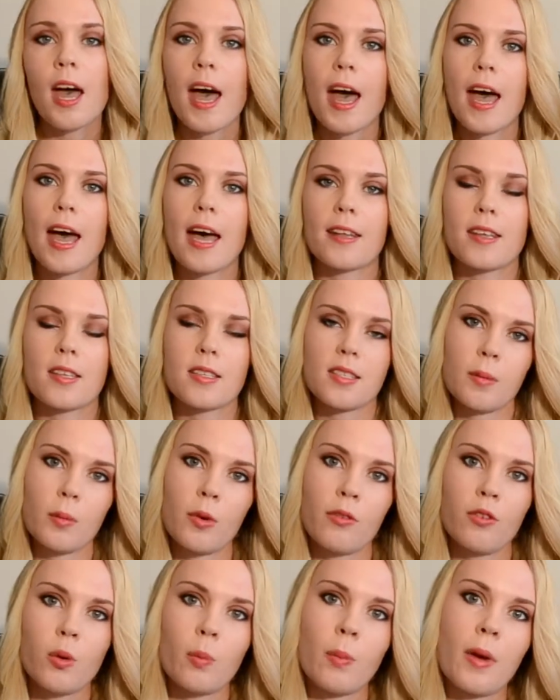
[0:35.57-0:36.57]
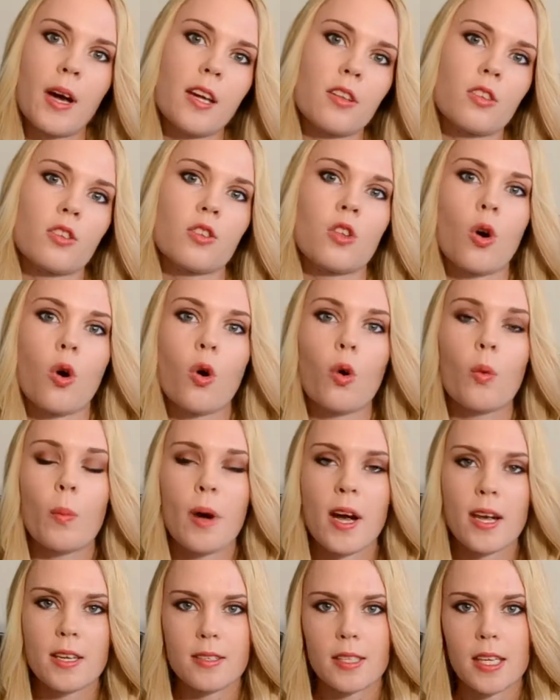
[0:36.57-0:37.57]
And as some of you might know,
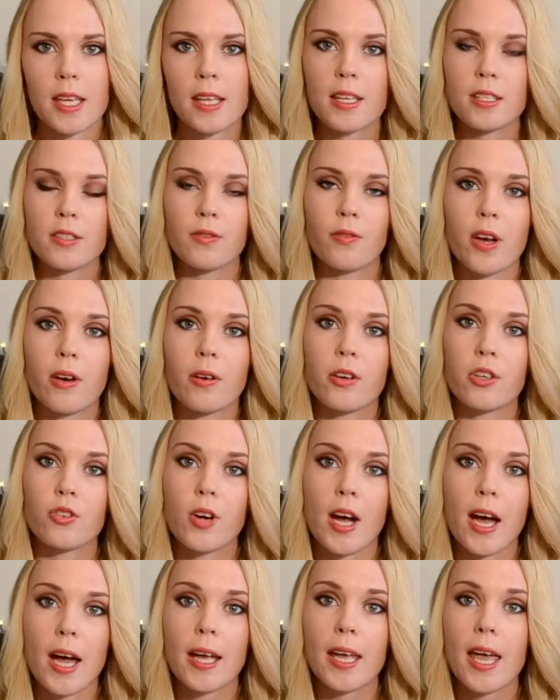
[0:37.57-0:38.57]
my skin is very dry,